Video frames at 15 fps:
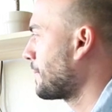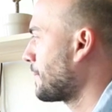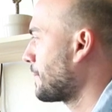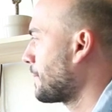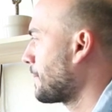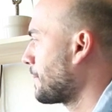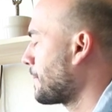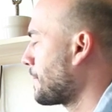
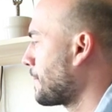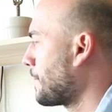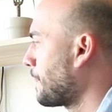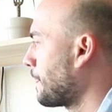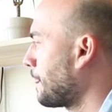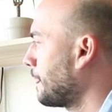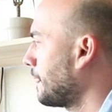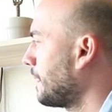
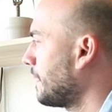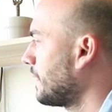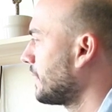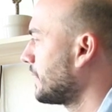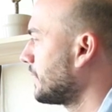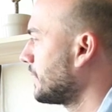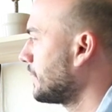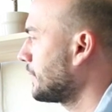
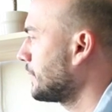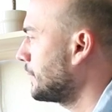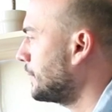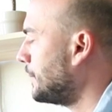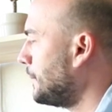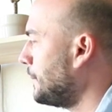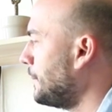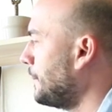
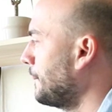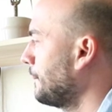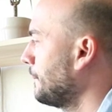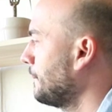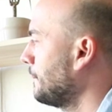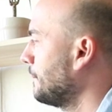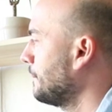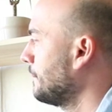
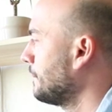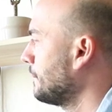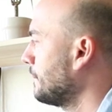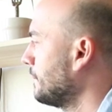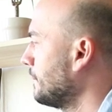(not speaking)